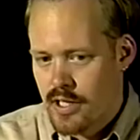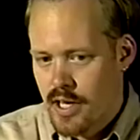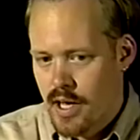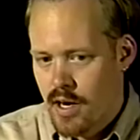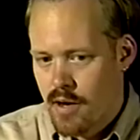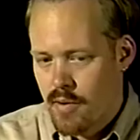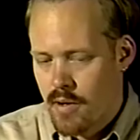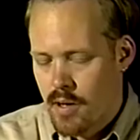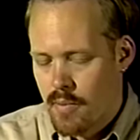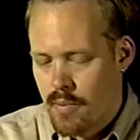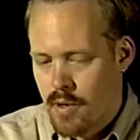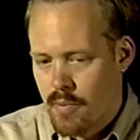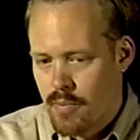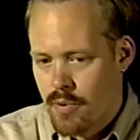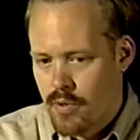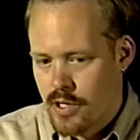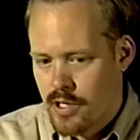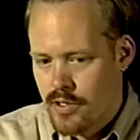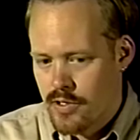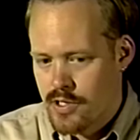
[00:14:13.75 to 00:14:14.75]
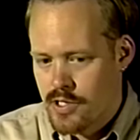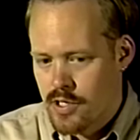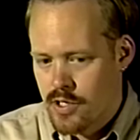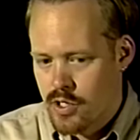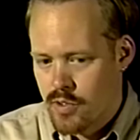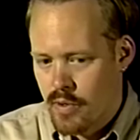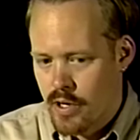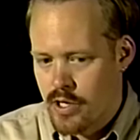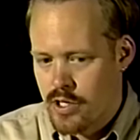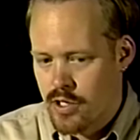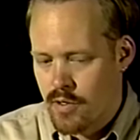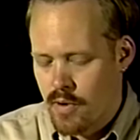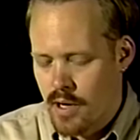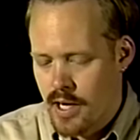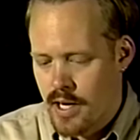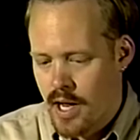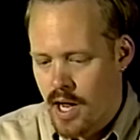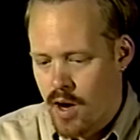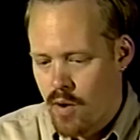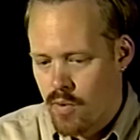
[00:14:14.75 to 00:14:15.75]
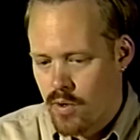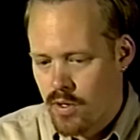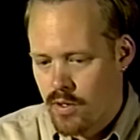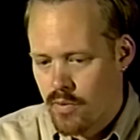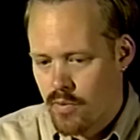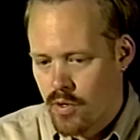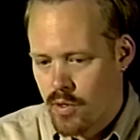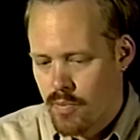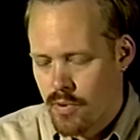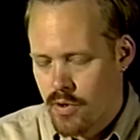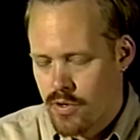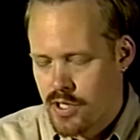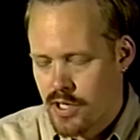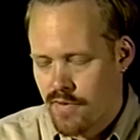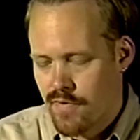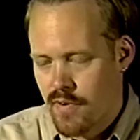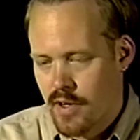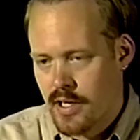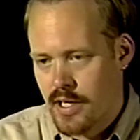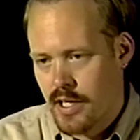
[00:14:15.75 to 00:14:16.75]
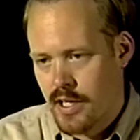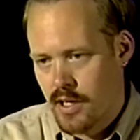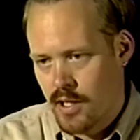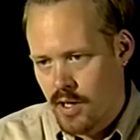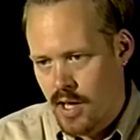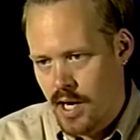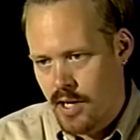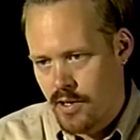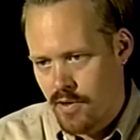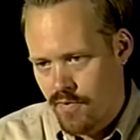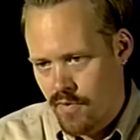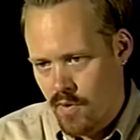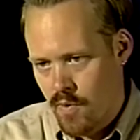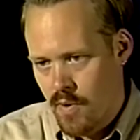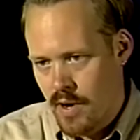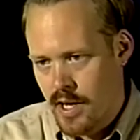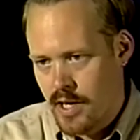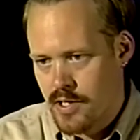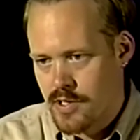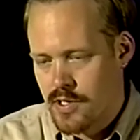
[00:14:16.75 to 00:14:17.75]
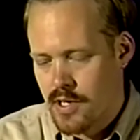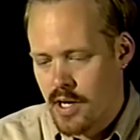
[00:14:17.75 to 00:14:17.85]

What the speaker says: got a pretty good situation right now. We're approaching funding in a lot of different ways.